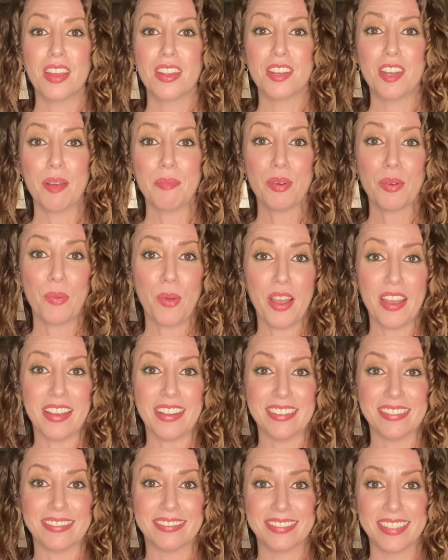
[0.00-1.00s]
Number
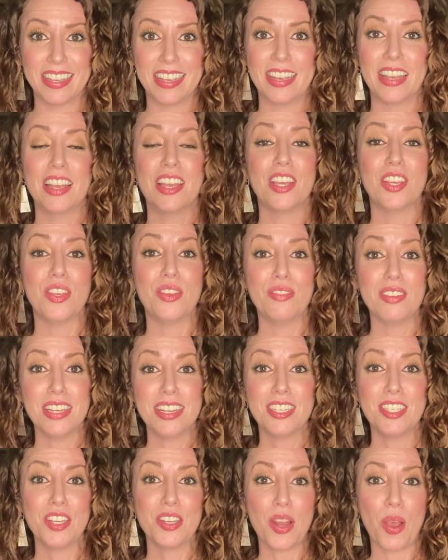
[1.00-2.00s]
one, you
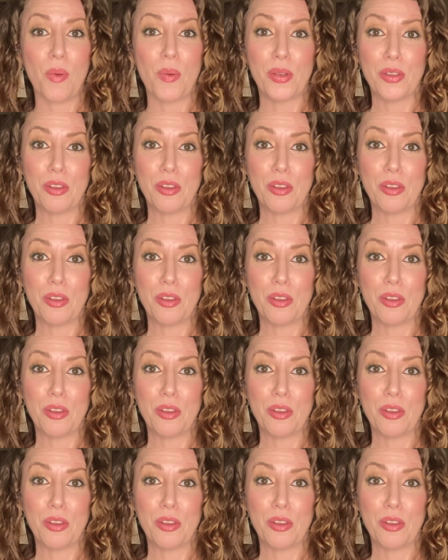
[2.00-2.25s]
need to know what